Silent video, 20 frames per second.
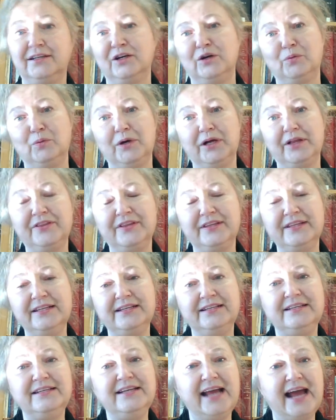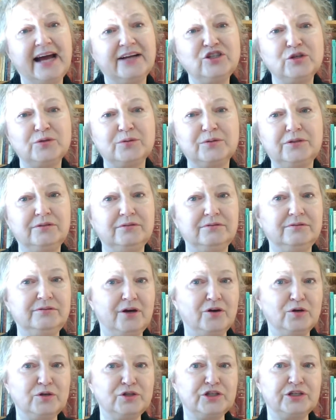well, the natural
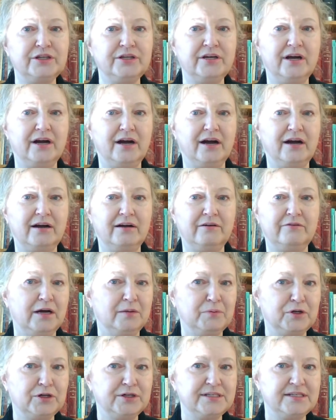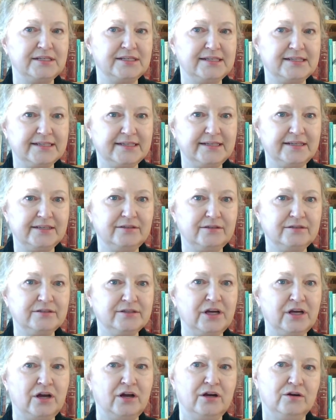notion of a person's skills
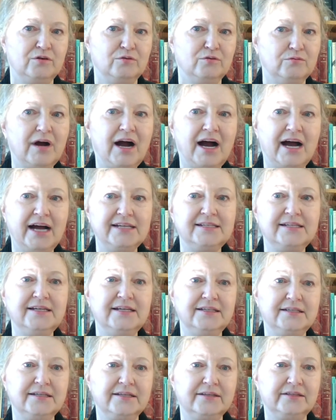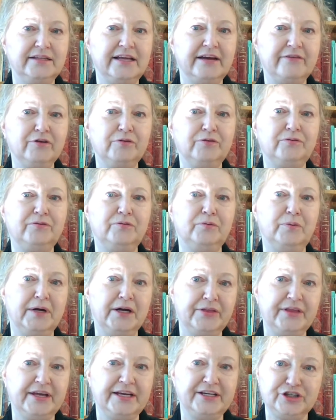rising to the level
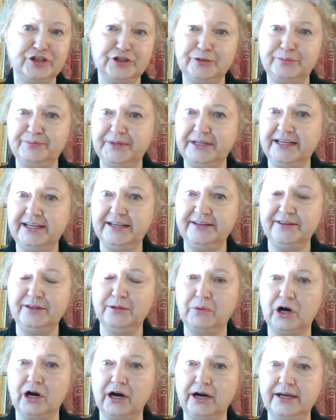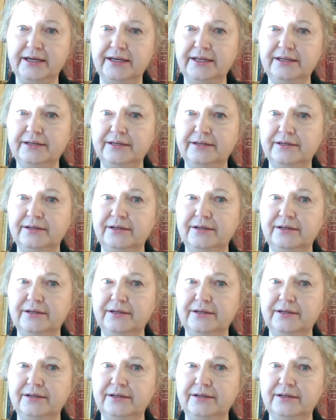where they should be in the market